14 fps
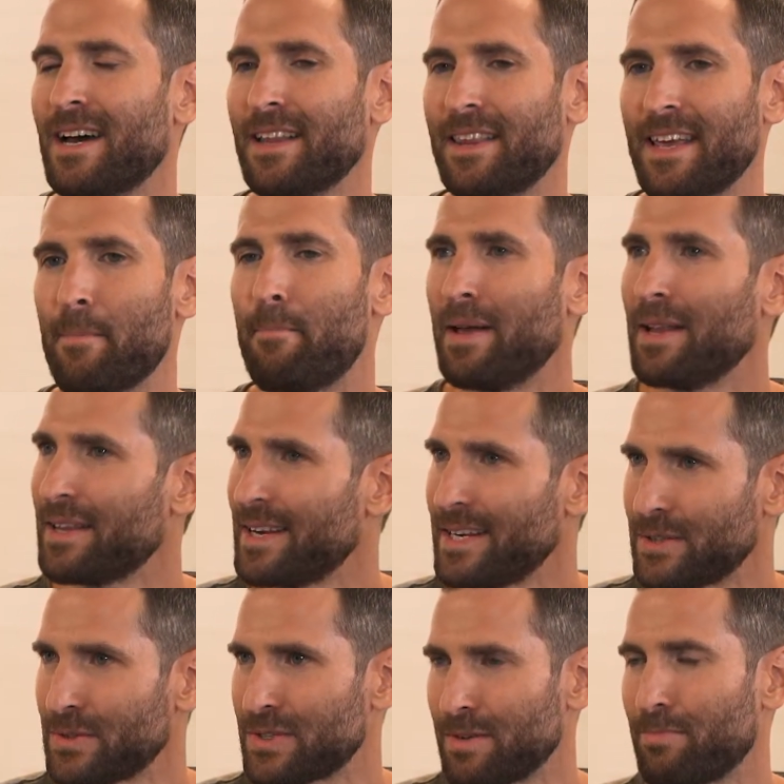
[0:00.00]
The ability
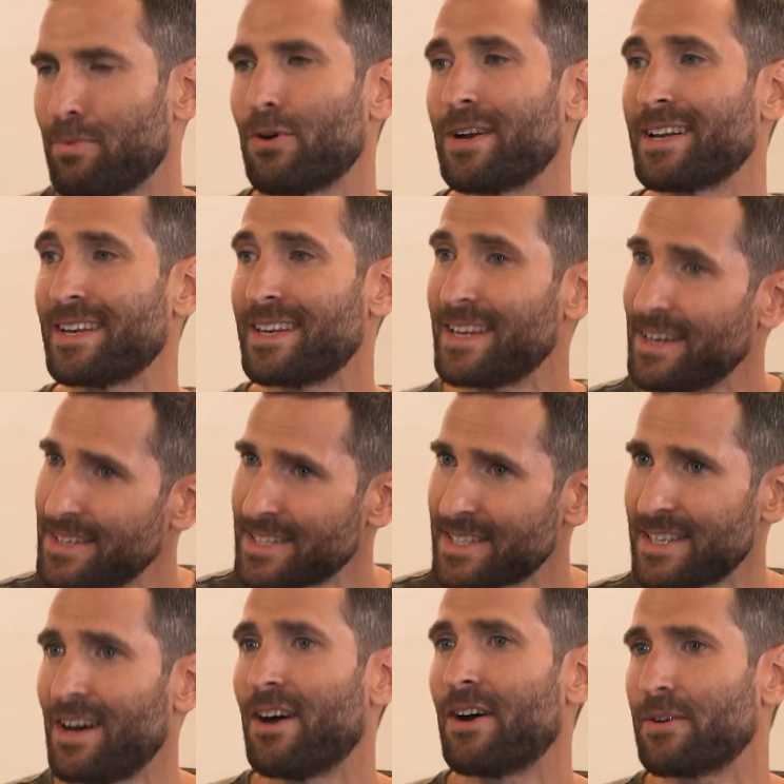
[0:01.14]
to support dense
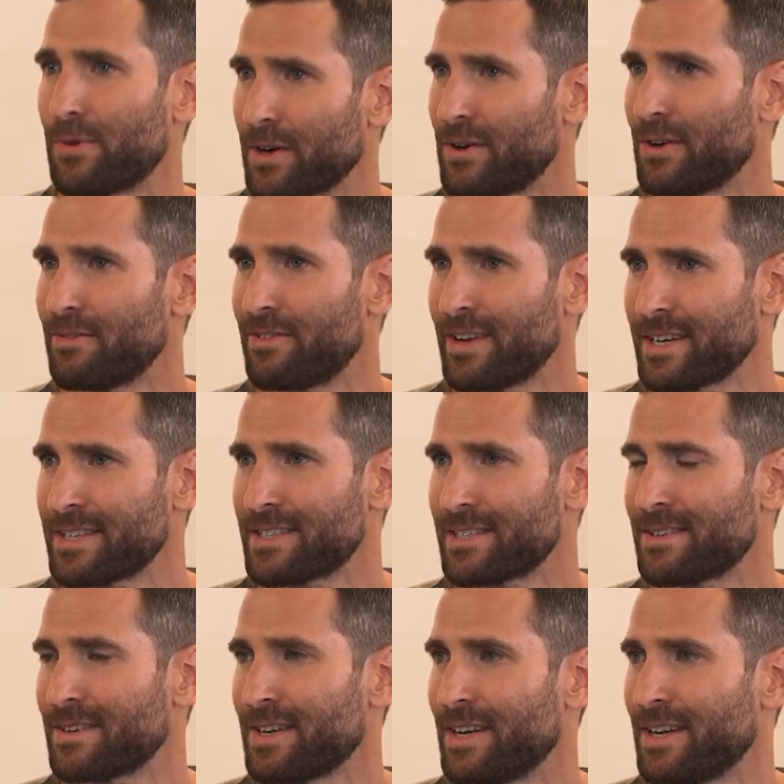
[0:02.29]
hardware configs,